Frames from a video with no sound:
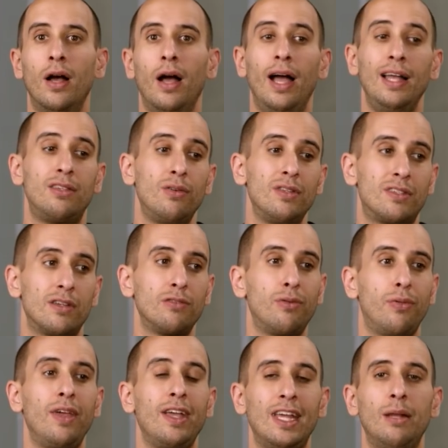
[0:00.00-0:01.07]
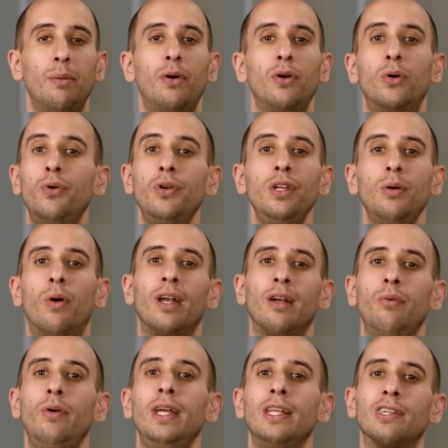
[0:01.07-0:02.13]
And so it starts with thinking about who do you want to
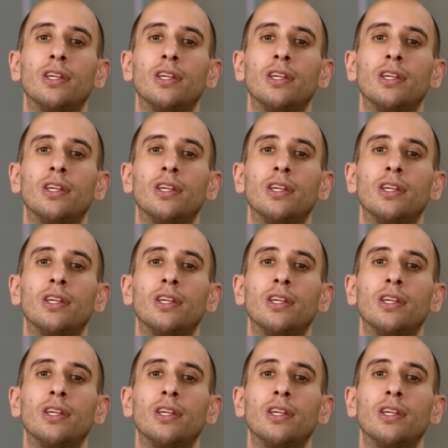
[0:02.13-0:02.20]
reach?